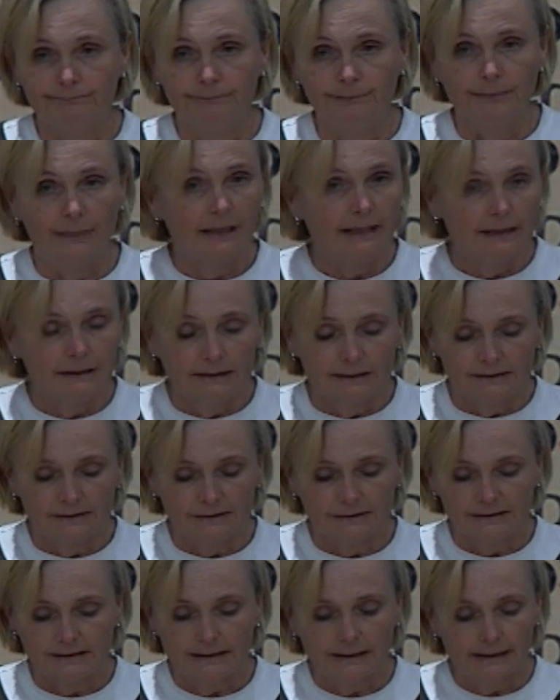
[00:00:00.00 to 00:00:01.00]
by that
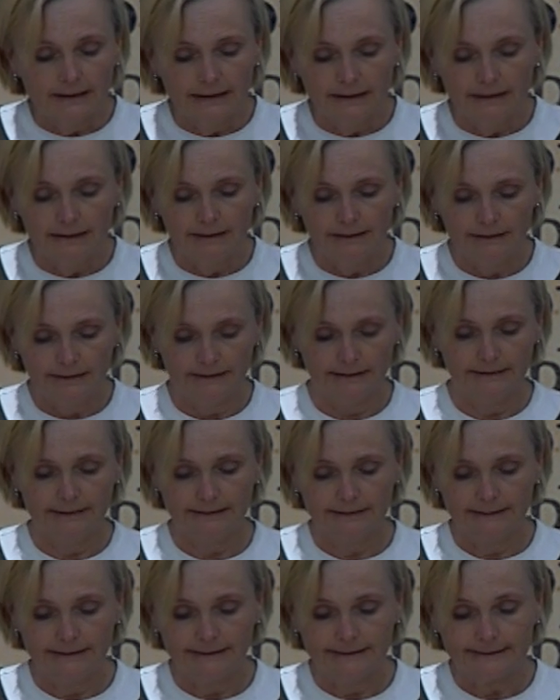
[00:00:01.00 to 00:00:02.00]
society,
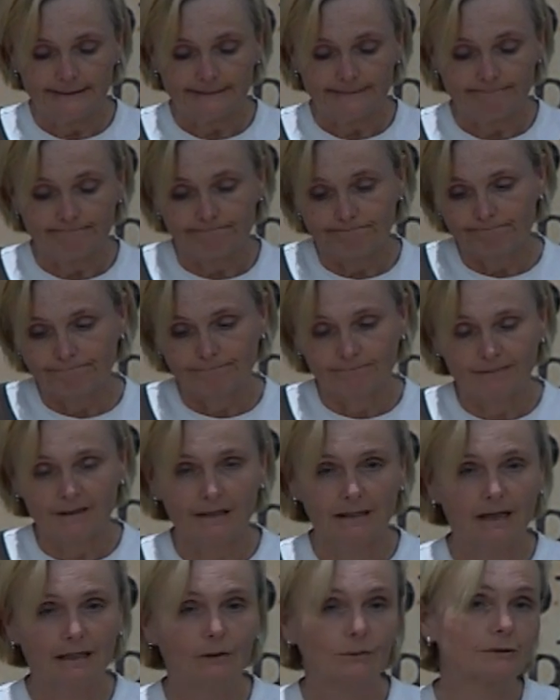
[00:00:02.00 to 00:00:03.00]
and
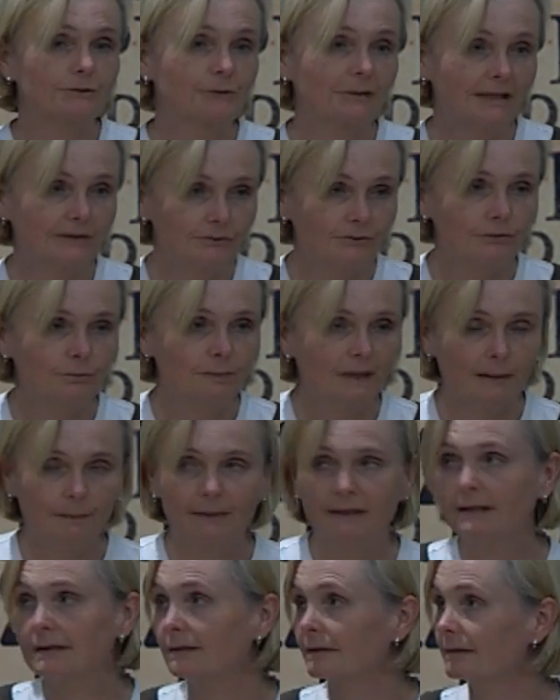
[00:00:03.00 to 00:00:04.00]
I will try to do my
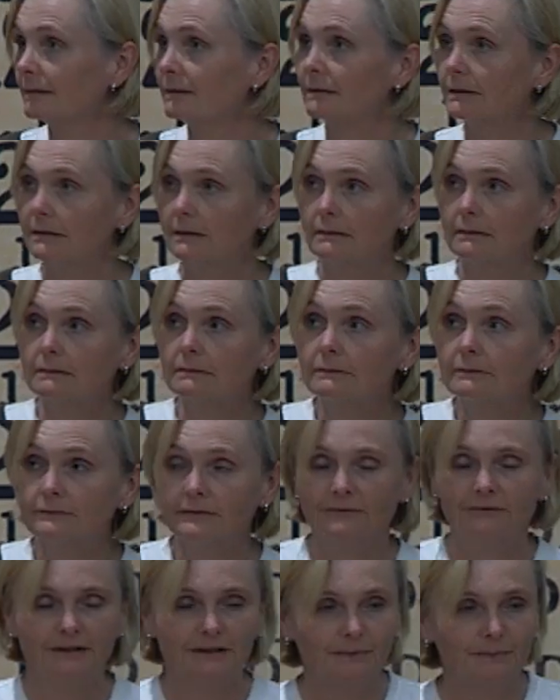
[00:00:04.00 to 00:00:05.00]
best in
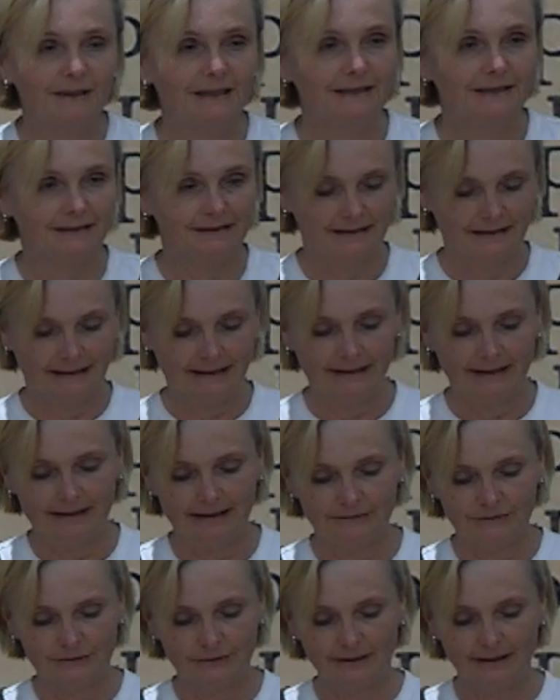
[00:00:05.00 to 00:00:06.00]
15 minutes that I
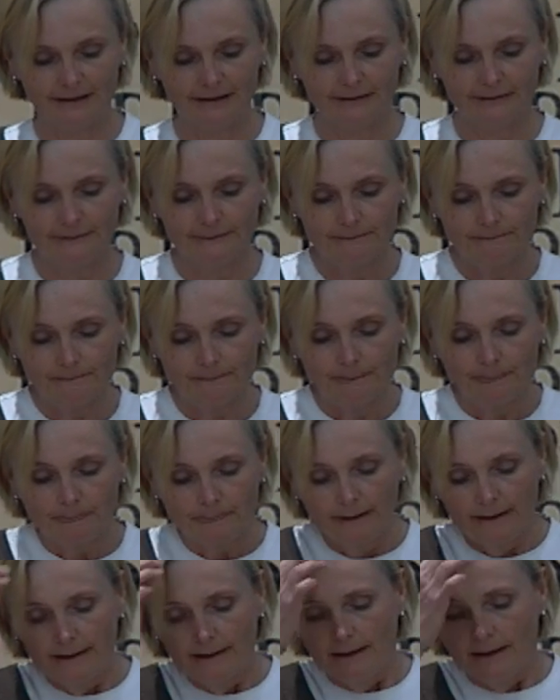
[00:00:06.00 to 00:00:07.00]
have tonight.
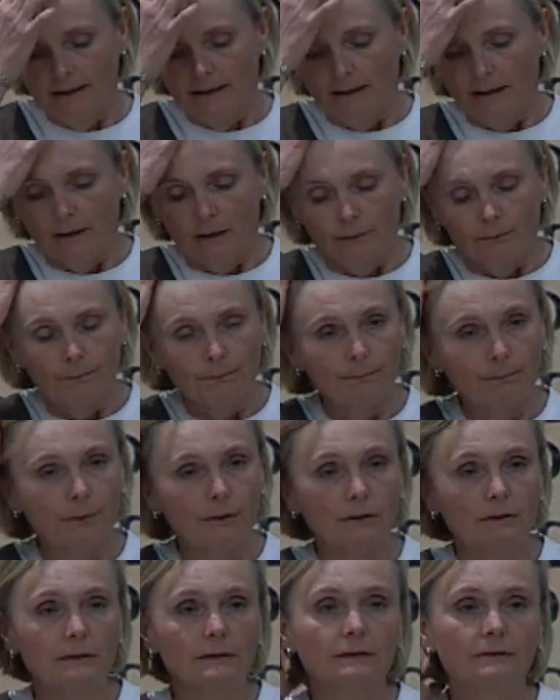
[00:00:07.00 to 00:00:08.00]

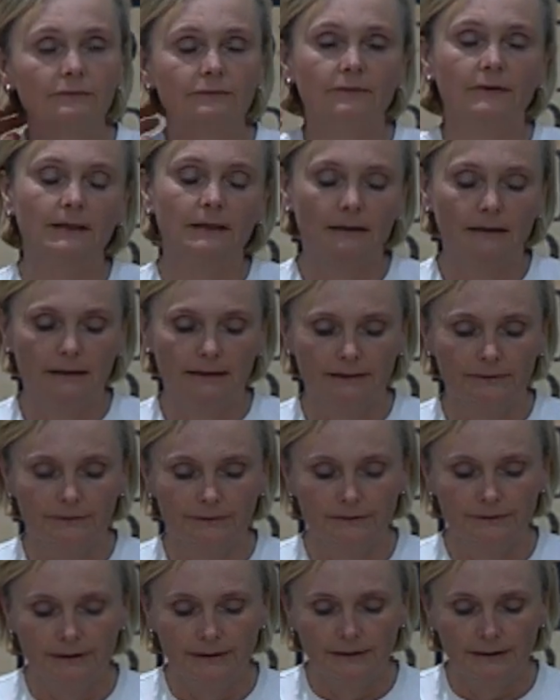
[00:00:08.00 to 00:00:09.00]
Poland fell
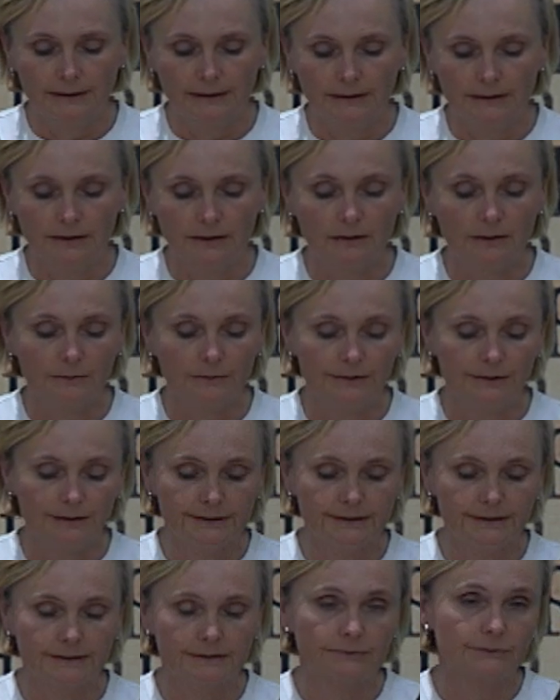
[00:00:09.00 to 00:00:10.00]
under the
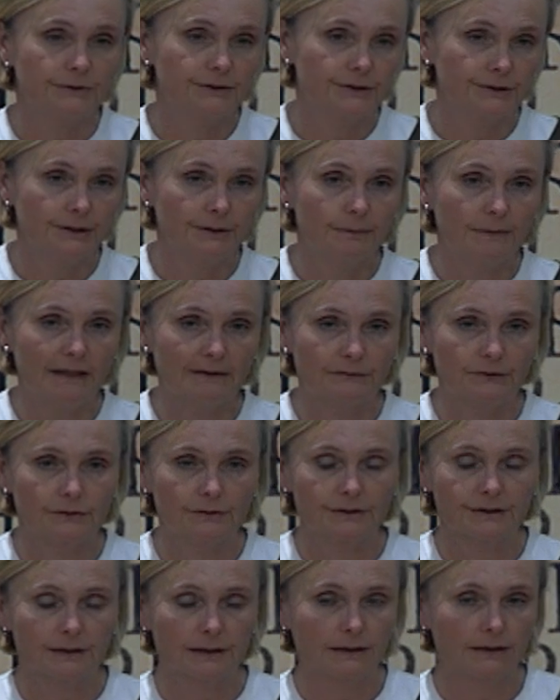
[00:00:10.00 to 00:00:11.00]
communist regime after the
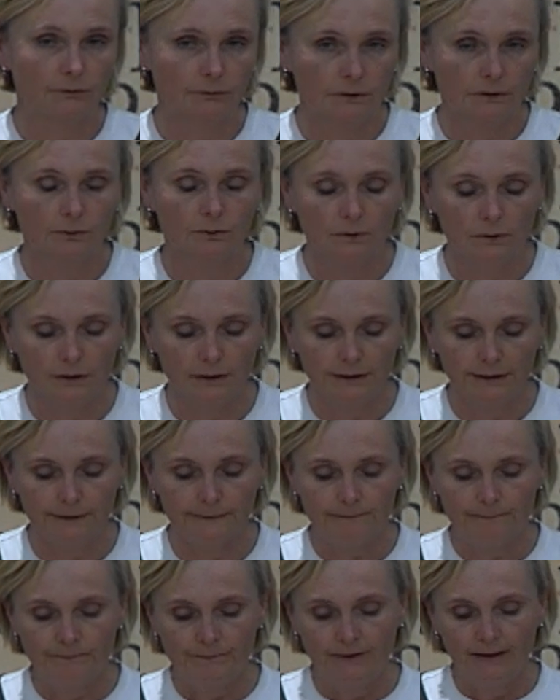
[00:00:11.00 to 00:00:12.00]
Second World War,
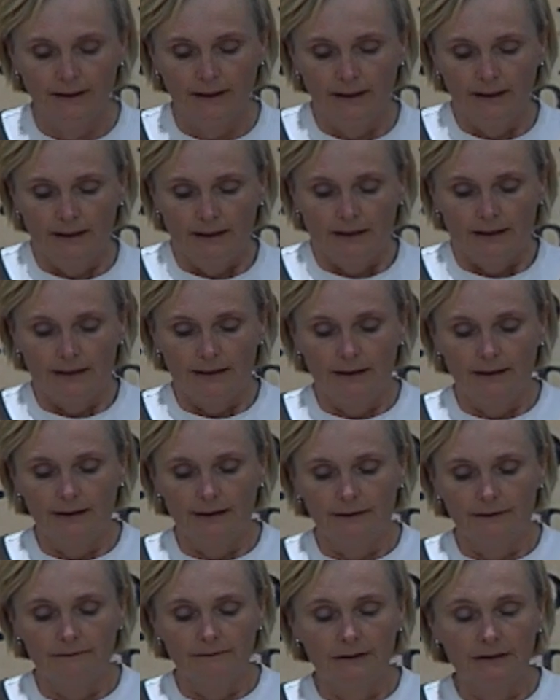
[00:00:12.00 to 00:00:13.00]

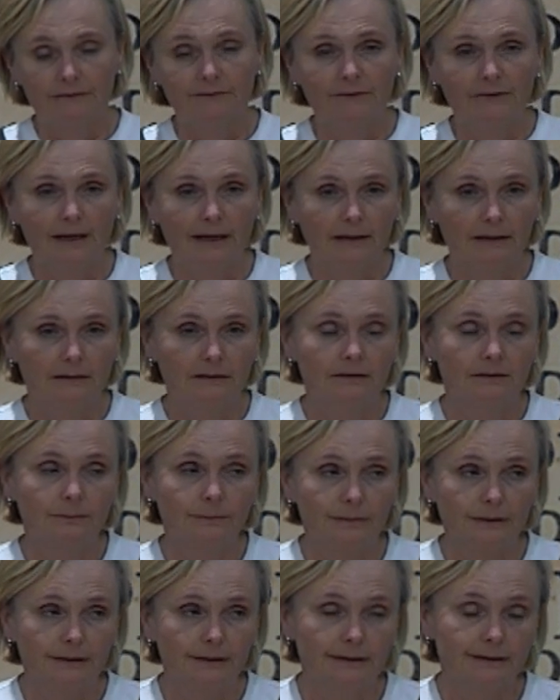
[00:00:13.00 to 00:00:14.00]
and that fact
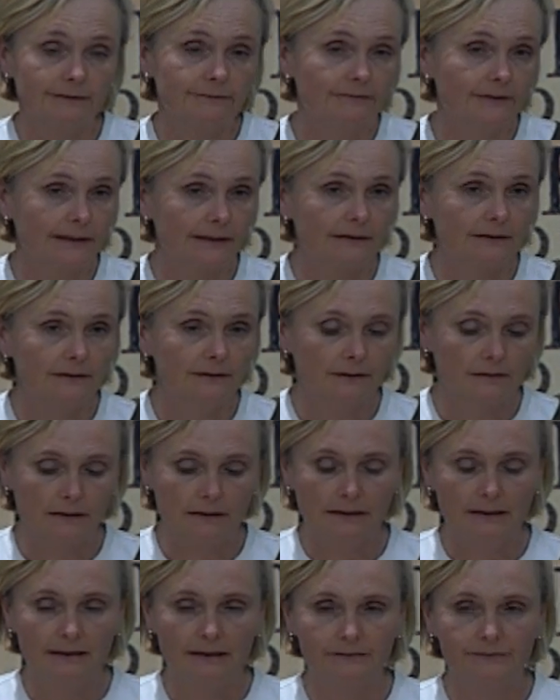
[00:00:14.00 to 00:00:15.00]
deeply affected the
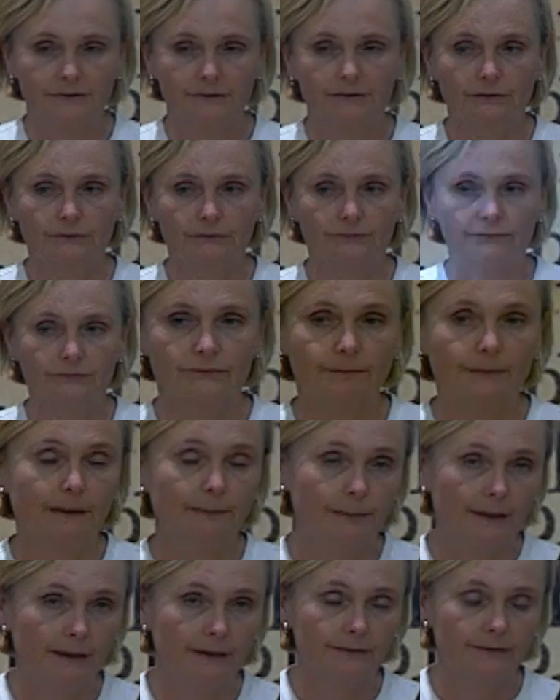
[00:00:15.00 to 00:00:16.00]
lives of my
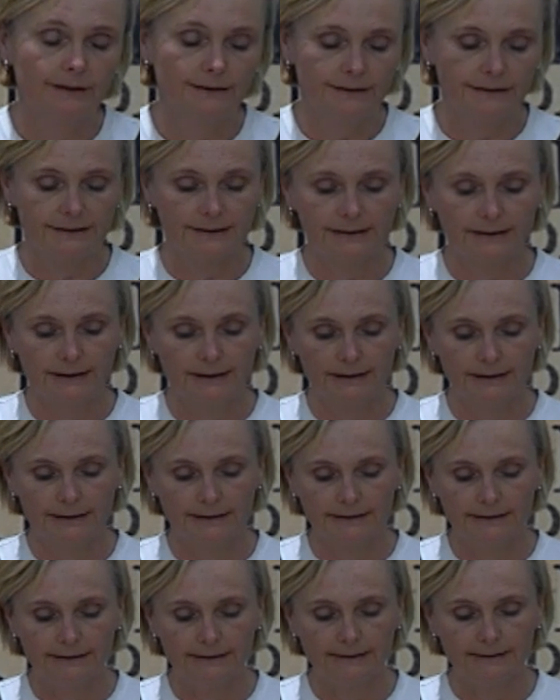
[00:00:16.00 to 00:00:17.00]
parents,
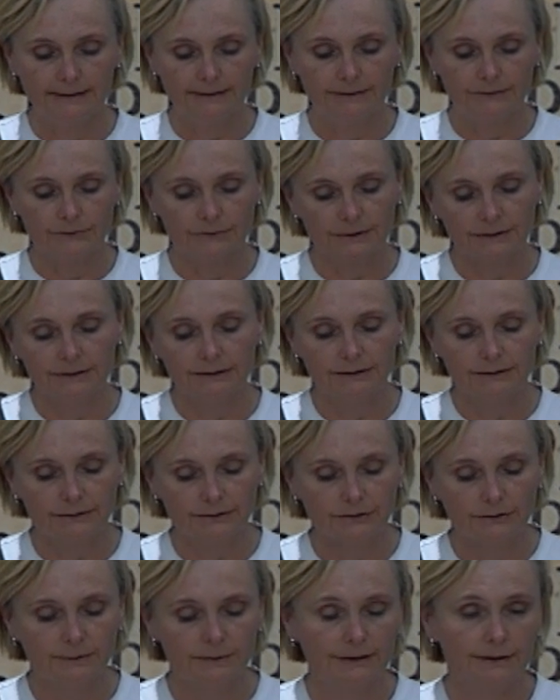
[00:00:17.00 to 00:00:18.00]
and it really
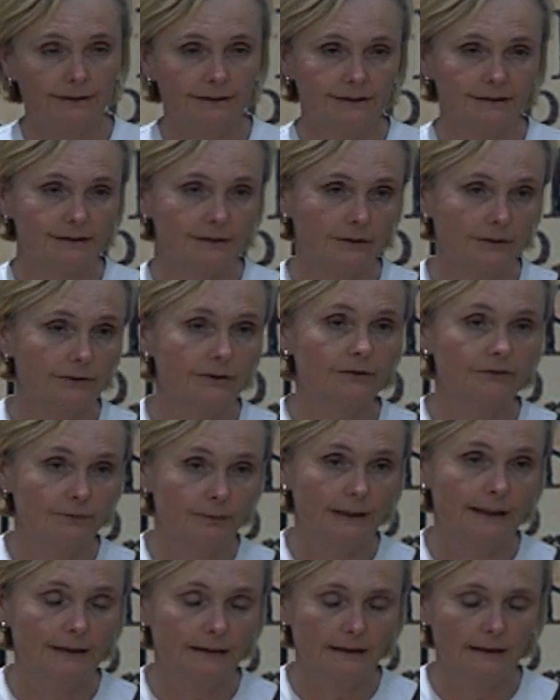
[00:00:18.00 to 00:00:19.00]
determined the story of
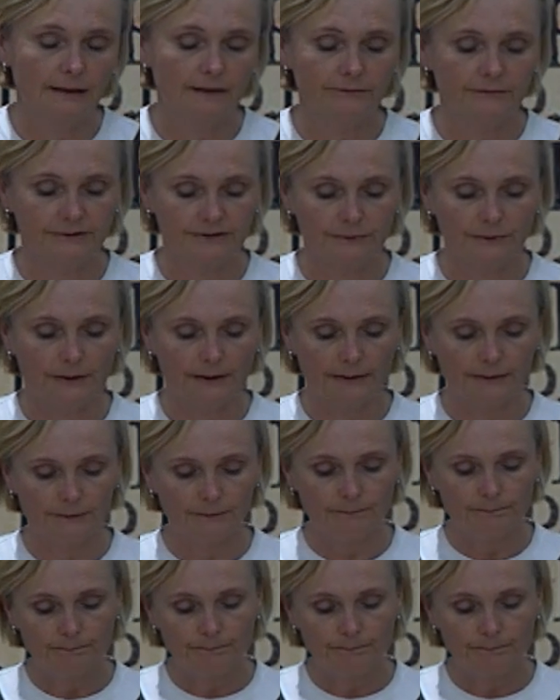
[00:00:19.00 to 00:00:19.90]
my life as well.